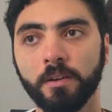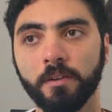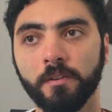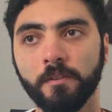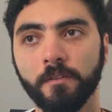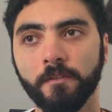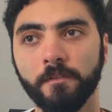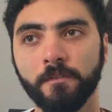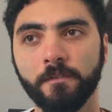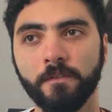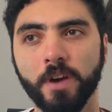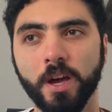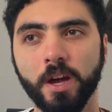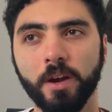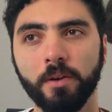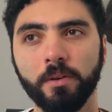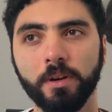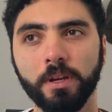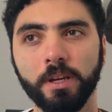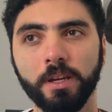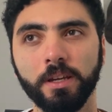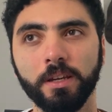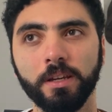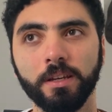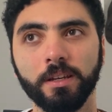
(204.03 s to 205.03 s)

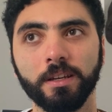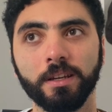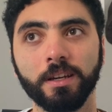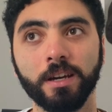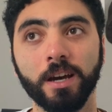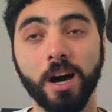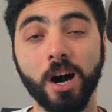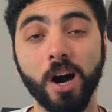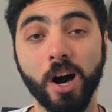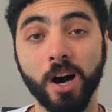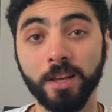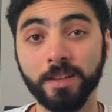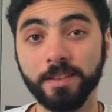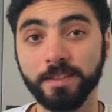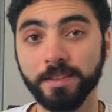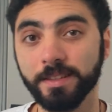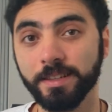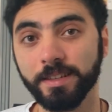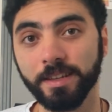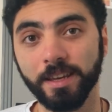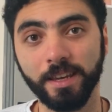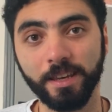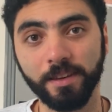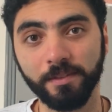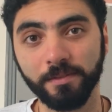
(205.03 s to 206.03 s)
very
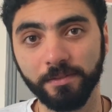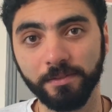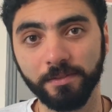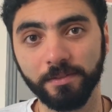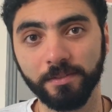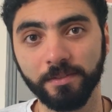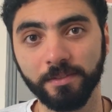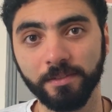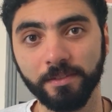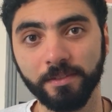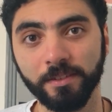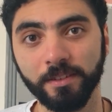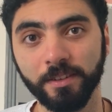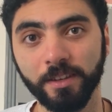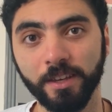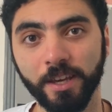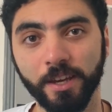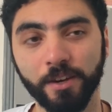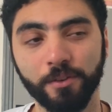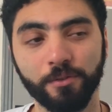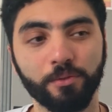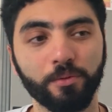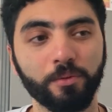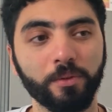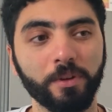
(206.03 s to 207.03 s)
unsafe
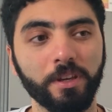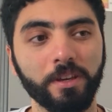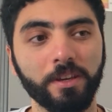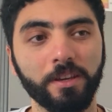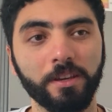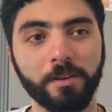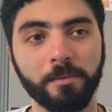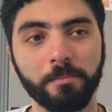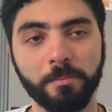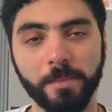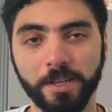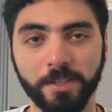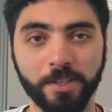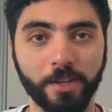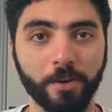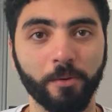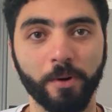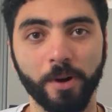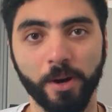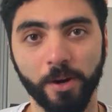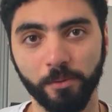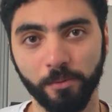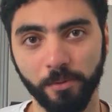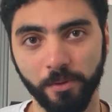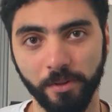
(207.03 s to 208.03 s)
if we mess
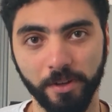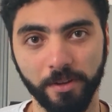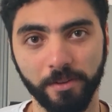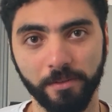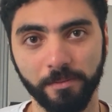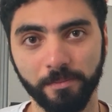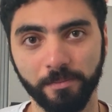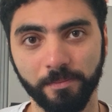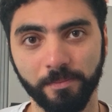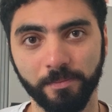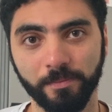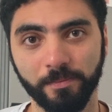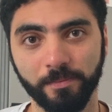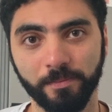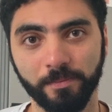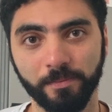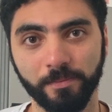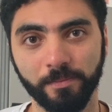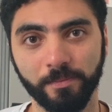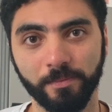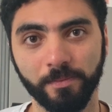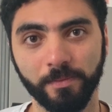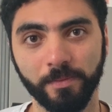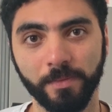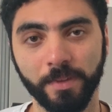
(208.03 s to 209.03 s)
around with it,
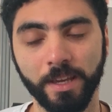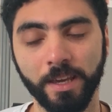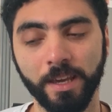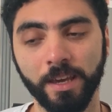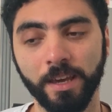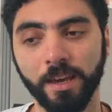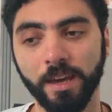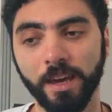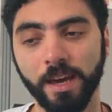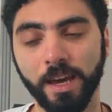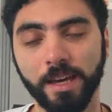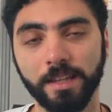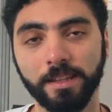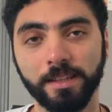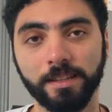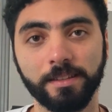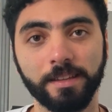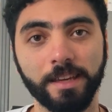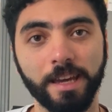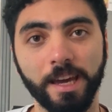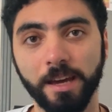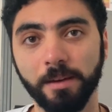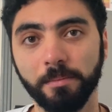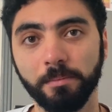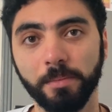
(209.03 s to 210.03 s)
and it
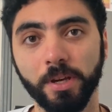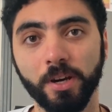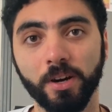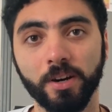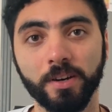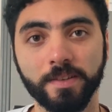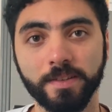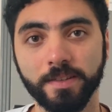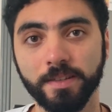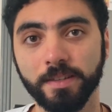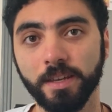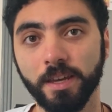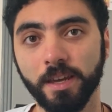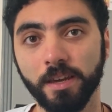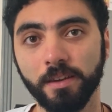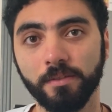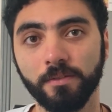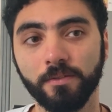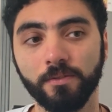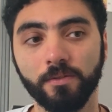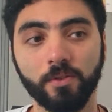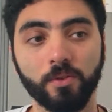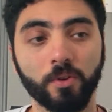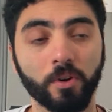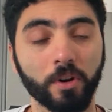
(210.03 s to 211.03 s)
can be unsafe
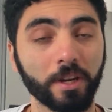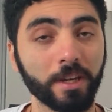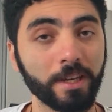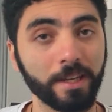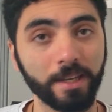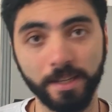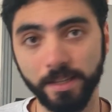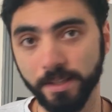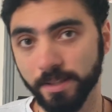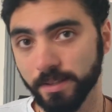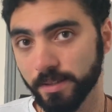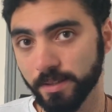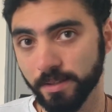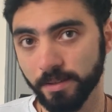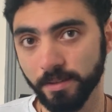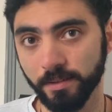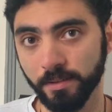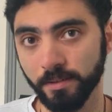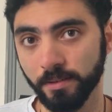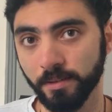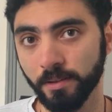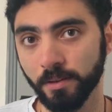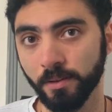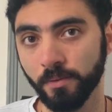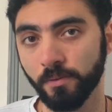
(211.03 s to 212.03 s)
for kids,
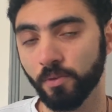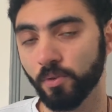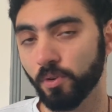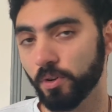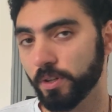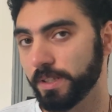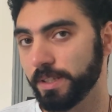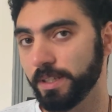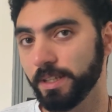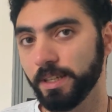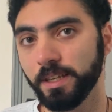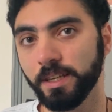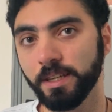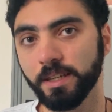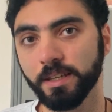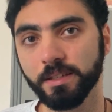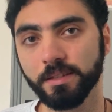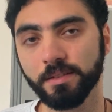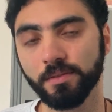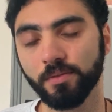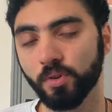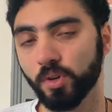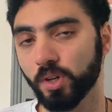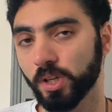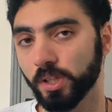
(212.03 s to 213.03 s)
for teens,
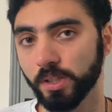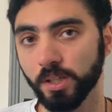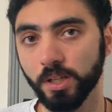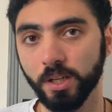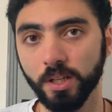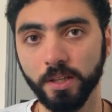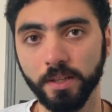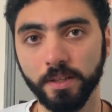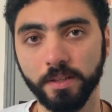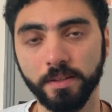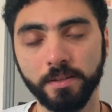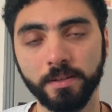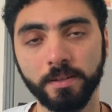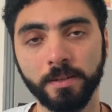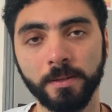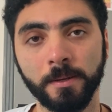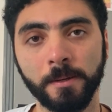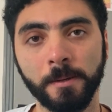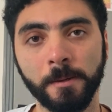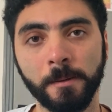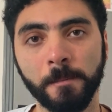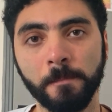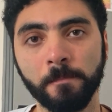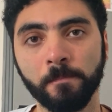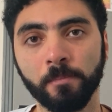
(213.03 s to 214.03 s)
for adults,
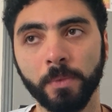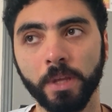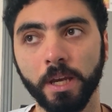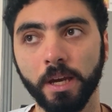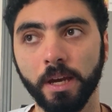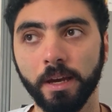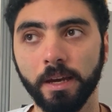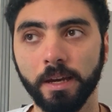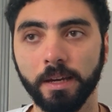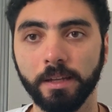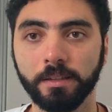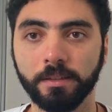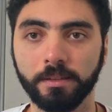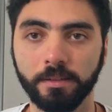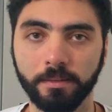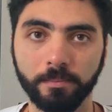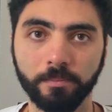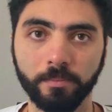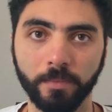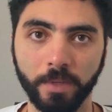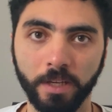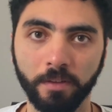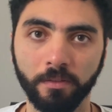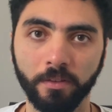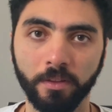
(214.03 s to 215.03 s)
and
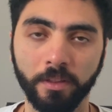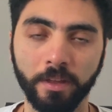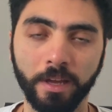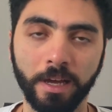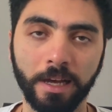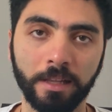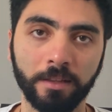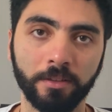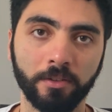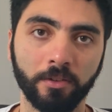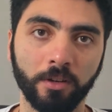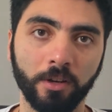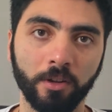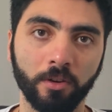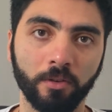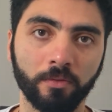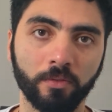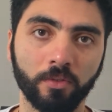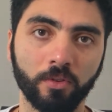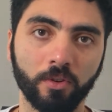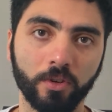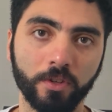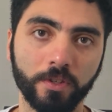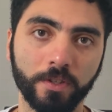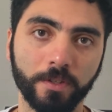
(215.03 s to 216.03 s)
even the elderly, of
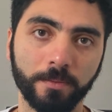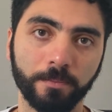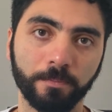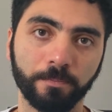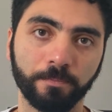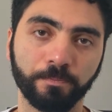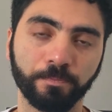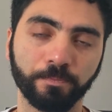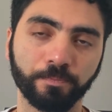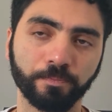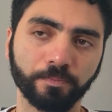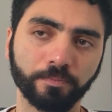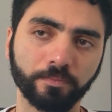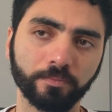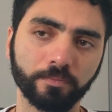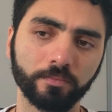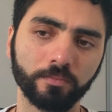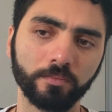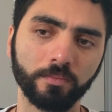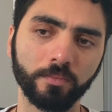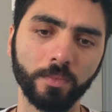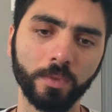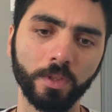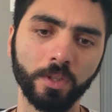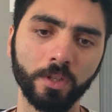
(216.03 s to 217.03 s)
course.
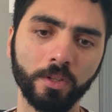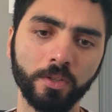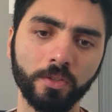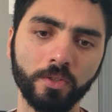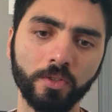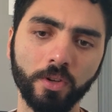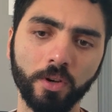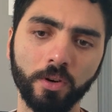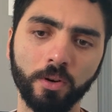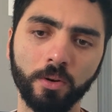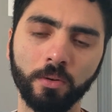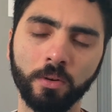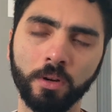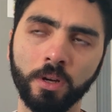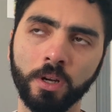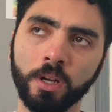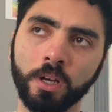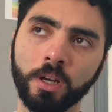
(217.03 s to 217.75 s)
So